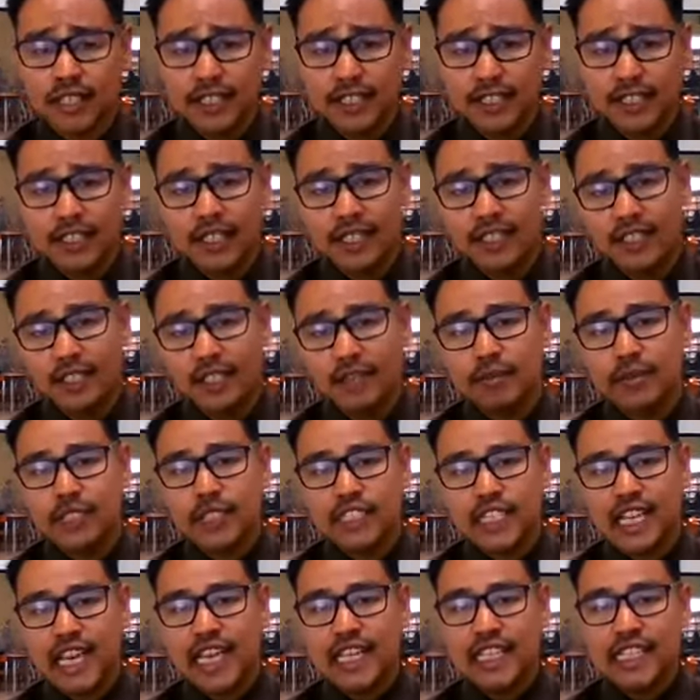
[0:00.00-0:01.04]
that's not enough to
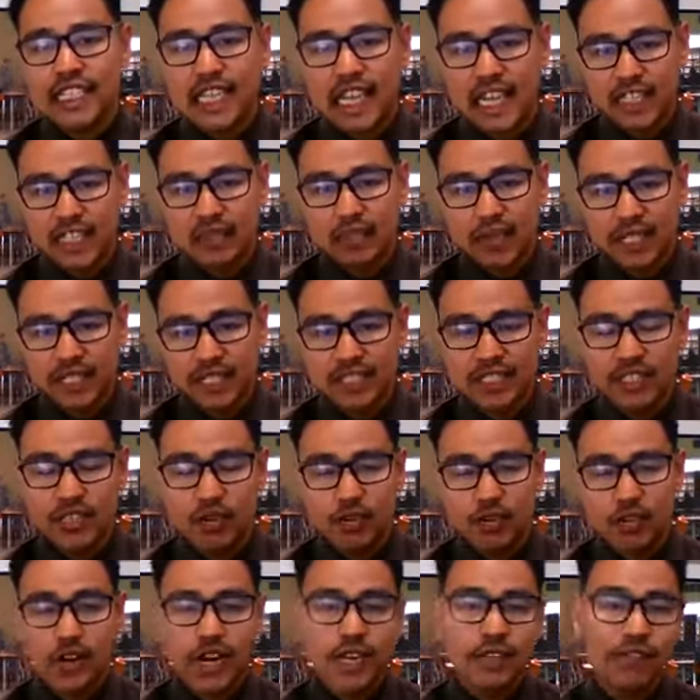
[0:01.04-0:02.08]
change that dependency
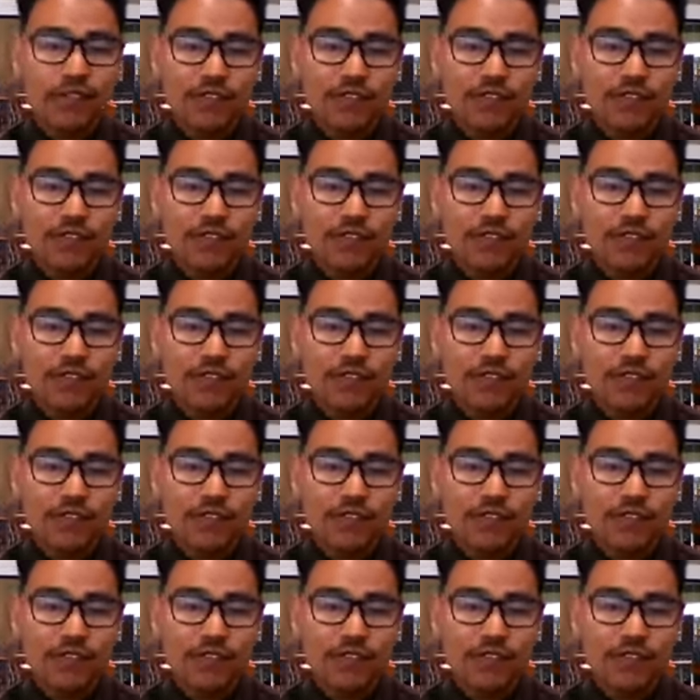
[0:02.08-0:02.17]
override